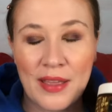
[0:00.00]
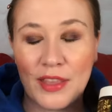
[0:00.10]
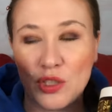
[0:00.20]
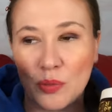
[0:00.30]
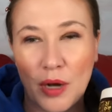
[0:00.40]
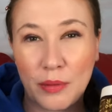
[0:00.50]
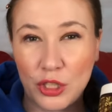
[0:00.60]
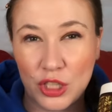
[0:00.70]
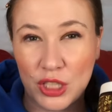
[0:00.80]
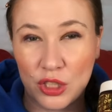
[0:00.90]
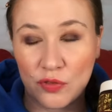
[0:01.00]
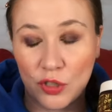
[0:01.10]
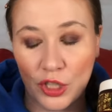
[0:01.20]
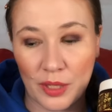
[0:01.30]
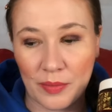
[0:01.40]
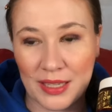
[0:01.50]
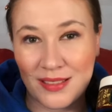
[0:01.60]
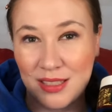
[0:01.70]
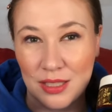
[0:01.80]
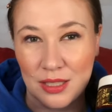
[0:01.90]
This one probably just as a foot cream because
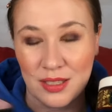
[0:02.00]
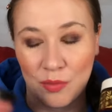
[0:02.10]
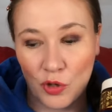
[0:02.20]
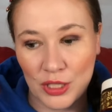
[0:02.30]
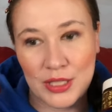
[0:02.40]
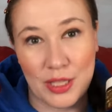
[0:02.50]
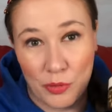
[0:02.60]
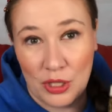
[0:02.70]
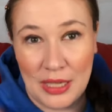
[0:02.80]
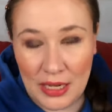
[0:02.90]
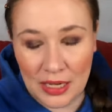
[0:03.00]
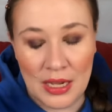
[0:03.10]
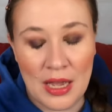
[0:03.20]
it's more stimulating